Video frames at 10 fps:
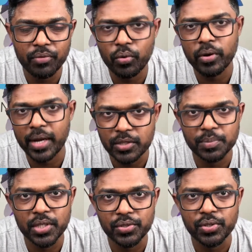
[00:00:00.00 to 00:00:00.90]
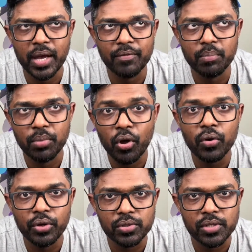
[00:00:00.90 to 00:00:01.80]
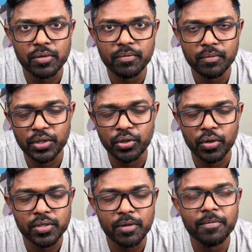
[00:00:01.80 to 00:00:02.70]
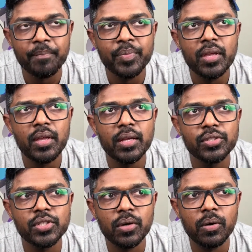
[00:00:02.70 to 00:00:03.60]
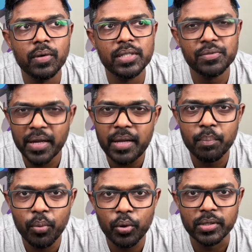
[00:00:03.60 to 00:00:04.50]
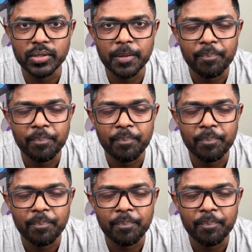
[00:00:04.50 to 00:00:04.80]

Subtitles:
or as much as you have the blog yourself. So it's very important.